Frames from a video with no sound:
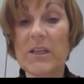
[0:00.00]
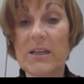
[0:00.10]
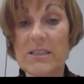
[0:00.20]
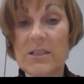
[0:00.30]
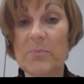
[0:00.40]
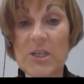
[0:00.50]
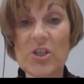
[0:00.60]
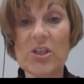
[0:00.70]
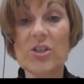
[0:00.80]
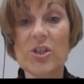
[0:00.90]

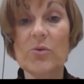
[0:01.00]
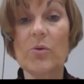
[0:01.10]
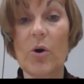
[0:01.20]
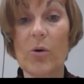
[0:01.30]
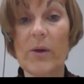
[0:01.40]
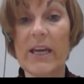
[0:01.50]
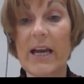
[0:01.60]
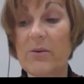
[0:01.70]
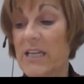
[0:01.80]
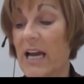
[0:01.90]
submission to Galway
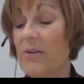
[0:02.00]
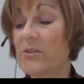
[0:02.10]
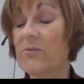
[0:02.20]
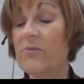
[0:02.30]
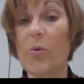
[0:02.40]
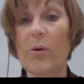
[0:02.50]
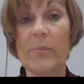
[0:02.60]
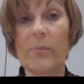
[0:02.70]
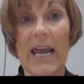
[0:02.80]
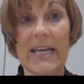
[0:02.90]
County Council Forward
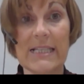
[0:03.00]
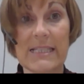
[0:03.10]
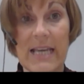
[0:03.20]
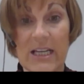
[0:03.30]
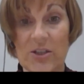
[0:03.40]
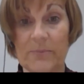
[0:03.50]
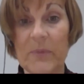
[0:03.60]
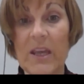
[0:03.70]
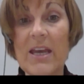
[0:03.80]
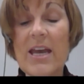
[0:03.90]
Planning section.
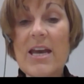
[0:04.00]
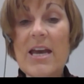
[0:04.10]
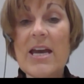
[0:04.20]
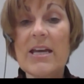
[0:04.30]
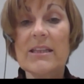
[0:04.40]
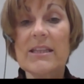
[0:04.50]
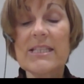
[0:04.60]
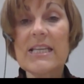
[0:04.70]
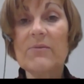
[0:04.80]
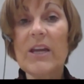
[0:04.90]

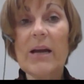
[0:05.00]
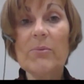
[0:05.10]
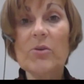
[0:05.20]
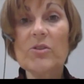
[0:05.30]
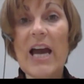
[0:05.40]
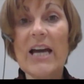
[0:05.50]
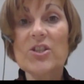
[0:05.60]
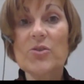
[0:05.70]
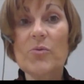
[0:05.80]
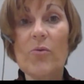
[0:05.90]
This evening, I'm going to
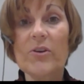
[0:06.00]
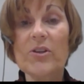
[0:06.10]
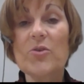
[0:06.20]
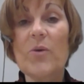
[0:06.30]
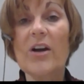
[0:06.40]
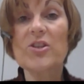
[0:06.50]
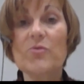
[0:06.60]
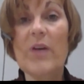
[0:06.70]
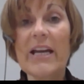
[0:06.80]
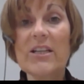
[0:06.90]
hand you over to our
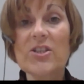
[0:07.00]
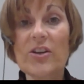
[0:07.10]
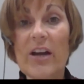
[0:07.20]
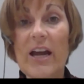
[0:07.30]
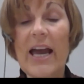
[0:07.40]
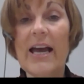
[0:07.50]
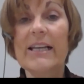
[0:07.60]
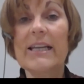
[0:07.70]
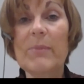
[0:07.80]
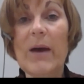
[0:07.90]
director,
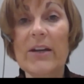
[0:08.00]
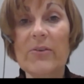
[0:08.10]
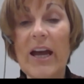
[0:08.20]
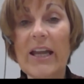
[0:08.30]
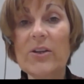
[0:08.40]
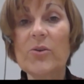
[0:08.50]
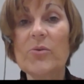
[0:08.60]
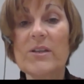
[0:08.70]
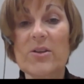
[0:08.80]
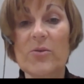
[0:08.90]
Liam Hanrahan, who
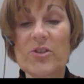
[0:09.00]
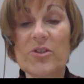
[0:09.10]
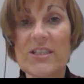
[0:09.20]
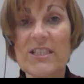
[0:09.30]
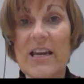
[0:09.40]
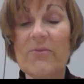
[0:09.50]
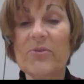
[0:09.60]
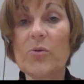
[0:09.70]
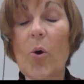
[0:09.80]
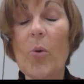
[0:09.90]
is going to just say a
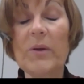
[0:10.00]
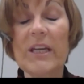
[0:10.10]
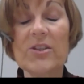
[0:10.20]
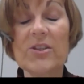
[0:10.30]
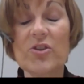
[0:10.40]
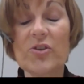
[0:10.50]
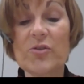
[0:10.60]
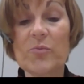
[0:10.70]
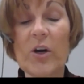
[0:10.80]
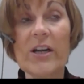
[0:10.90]
few opening
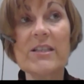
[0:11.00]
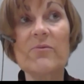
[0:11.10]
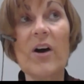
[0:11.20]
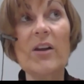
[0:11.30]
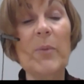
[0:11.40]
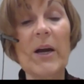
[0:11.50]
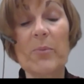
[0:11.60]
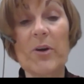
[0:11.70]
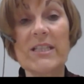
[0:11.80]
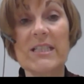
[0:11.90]
introductory words, followed by a
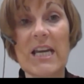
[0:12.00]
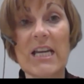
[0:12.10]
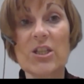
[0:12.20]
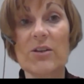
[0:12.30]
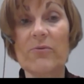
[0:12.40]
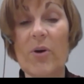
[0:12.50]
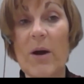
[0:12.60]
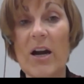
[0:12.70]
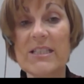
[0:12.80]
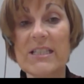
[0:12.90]
presentation from
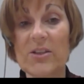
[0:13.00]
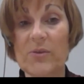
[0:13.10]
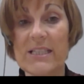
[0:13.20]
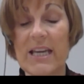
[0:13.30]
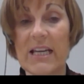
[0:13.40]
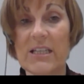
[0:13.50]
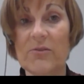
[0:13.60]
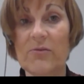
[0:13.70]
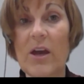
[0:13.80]
our senior executive